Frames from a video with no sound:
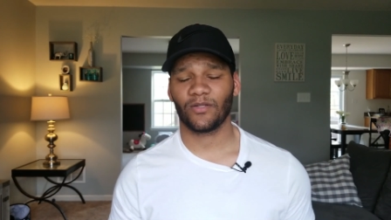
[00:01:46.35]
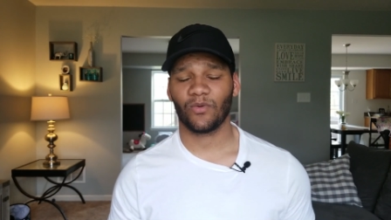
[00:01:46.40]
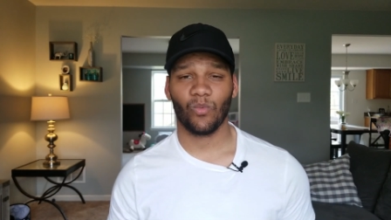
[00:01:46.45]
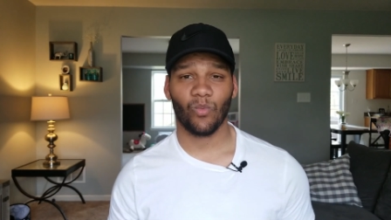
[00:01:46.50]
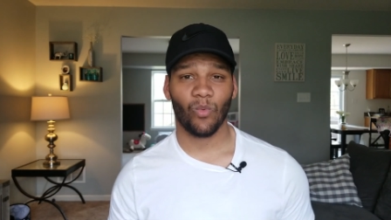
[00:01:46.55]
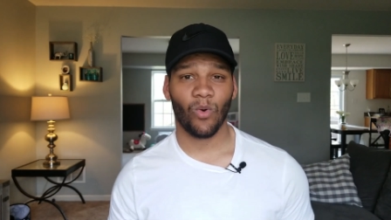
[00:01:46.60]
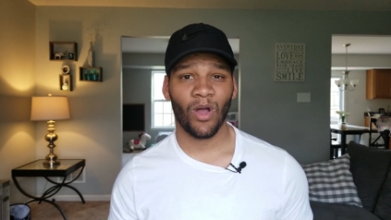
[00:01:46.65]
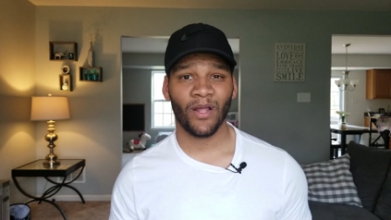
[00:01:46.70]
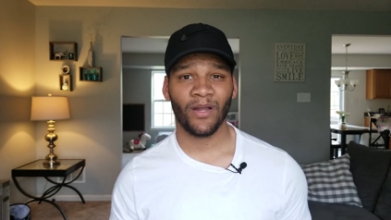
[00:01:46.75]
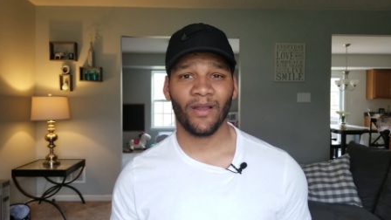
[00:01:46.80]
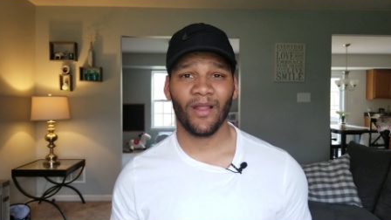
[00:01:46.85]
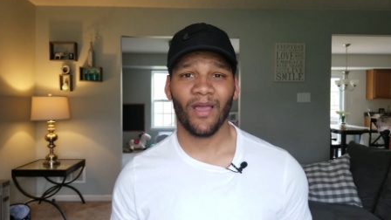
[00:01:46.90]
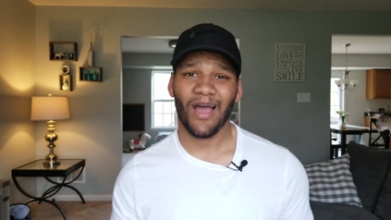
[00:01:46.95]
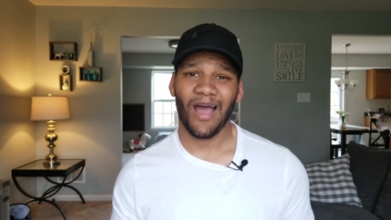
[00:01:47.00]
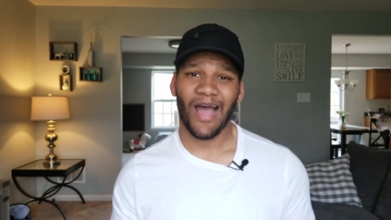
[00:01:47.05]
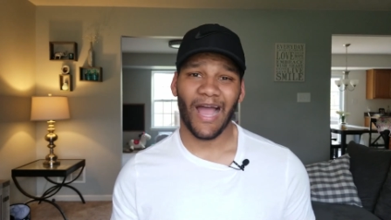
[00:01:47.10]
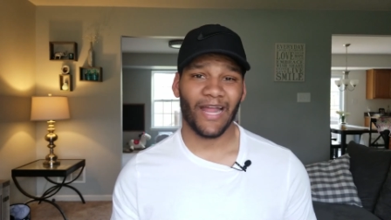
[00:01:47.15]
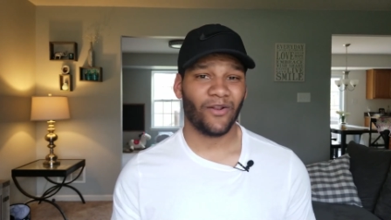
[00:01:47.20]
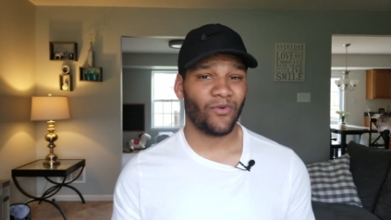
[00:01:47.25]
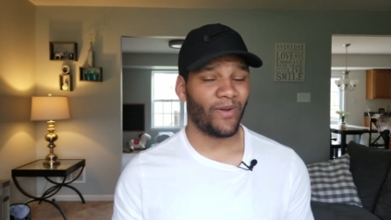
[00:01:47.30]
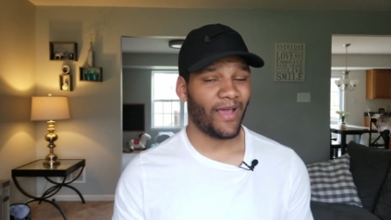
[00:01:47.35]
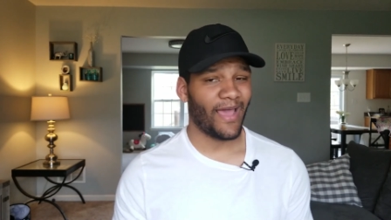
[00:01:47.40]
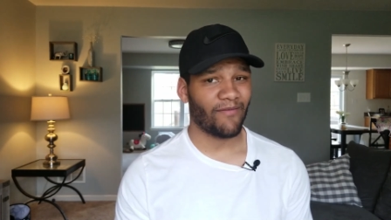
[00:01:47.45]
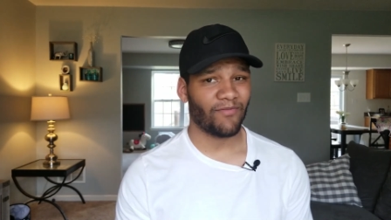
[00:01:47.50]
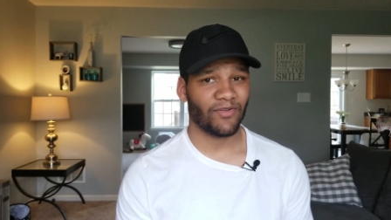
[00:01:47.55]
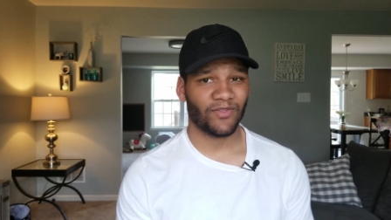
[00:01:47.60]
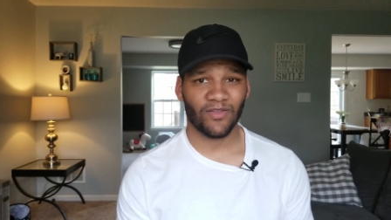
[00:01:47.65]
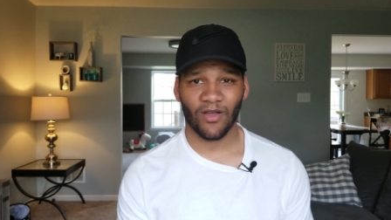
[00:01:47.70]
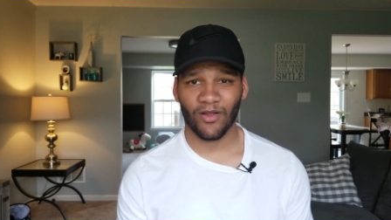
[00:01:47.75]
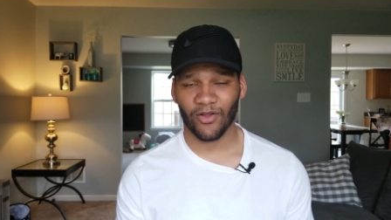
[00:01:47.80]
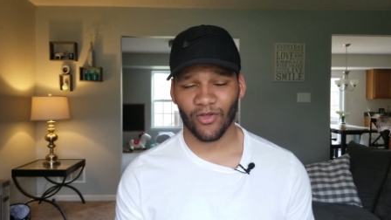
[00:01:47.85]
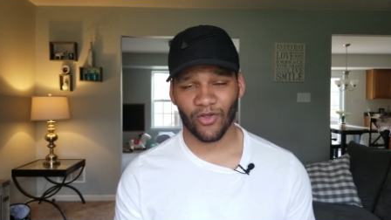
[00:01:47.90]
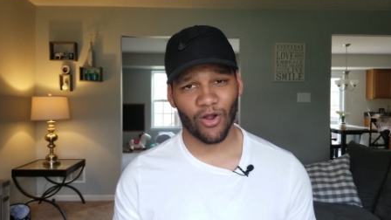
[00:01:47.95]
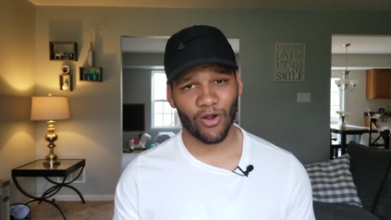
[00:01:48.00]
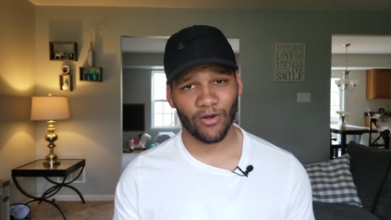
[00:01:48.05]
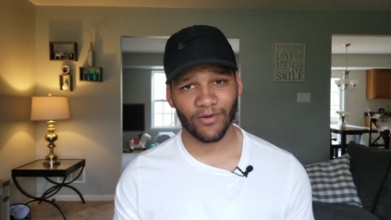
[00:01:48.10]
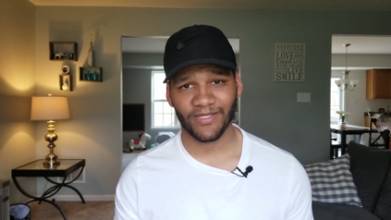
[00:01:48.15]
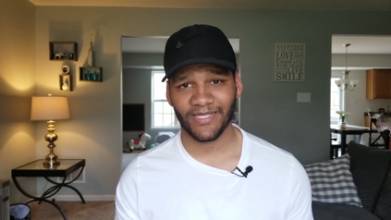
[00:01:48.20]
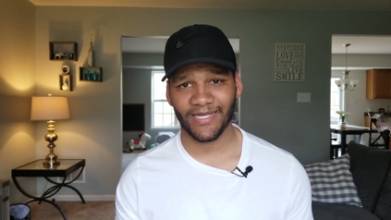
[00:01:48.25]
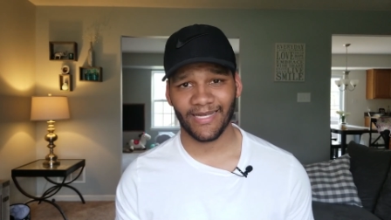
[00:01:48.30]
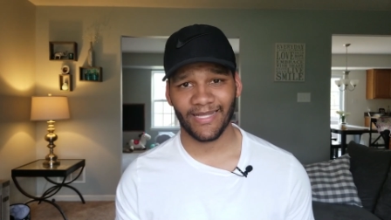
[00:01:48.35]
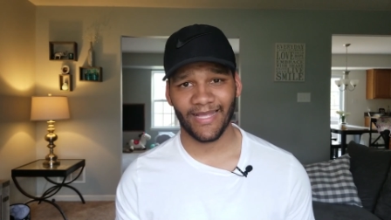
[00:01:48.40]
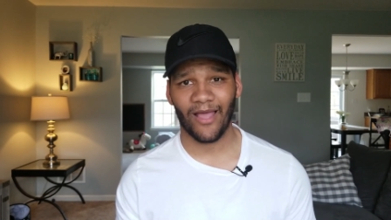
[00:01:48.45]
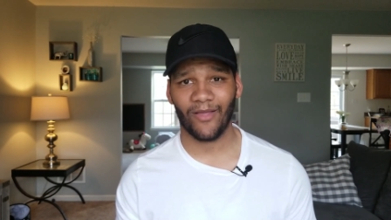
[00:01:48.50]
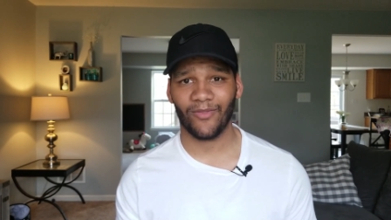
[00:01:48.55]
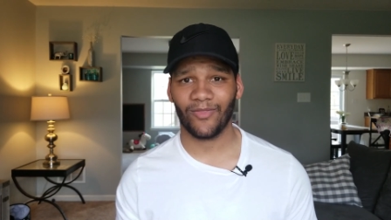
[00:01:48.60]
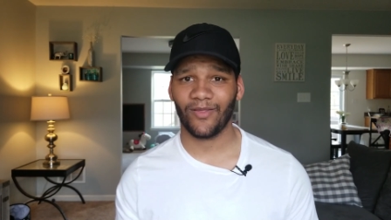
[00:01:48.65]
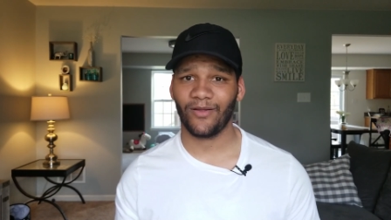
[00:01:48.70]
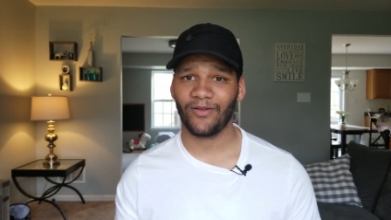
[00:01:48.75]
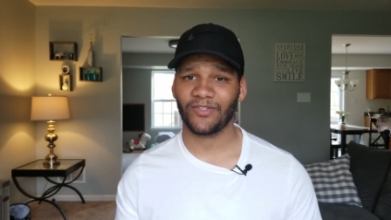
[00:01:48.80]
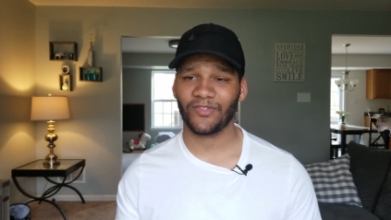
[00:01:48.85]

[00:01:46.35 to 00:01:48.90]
One, I don't have a ton of cards sitting out there.